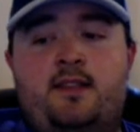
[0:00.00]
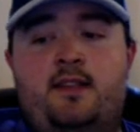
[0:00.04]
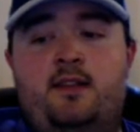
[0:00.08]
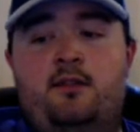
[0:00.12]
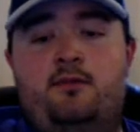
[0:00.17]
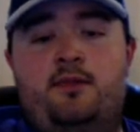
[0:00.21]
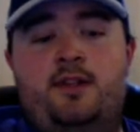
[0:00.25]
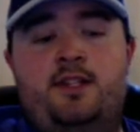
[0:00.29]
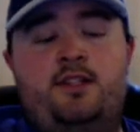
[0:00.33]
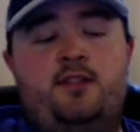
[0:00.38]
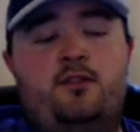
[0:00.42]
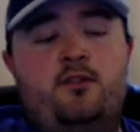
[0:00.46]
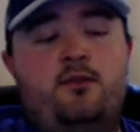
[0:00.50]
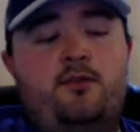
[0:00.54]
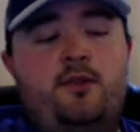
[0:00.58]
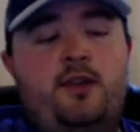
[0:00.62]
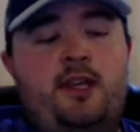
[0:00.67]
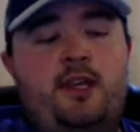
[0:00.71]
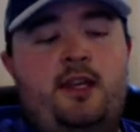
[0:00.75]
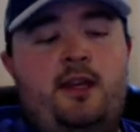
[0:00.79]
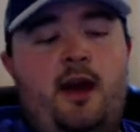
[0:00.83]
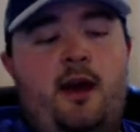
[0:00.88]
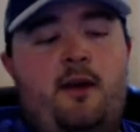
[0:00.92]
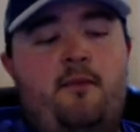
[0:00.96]
regional
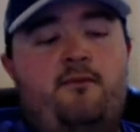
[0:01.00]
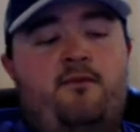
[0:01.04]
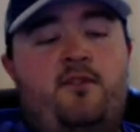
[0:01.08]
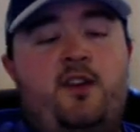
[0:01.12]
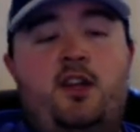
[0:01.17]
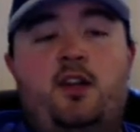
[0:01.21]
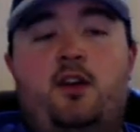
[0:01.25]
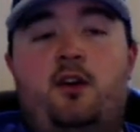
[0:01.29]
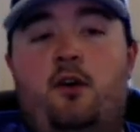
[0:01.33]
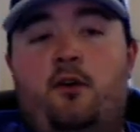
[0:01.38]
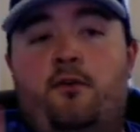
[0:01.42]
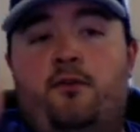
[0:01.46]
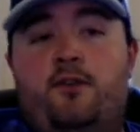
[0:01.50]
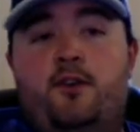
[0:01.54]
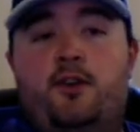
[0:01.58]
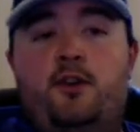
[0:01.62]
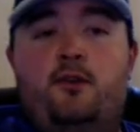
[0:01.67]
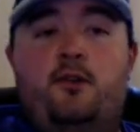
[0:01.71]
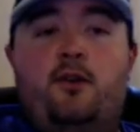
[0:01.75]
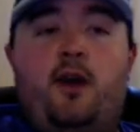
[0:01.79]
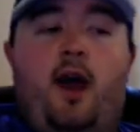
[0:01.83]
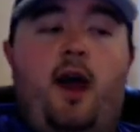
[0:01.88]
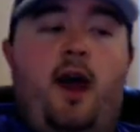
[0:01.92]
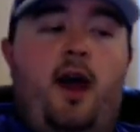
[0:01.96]
recap video for
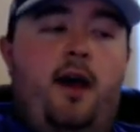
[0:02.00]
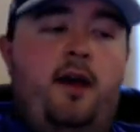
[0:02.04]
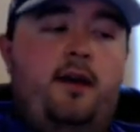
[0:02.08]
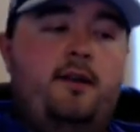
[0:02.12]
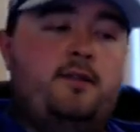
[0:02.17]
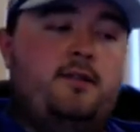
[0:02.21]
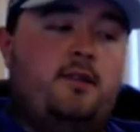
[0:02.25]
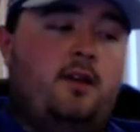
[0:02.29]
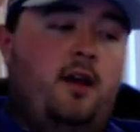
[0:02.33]
you guys.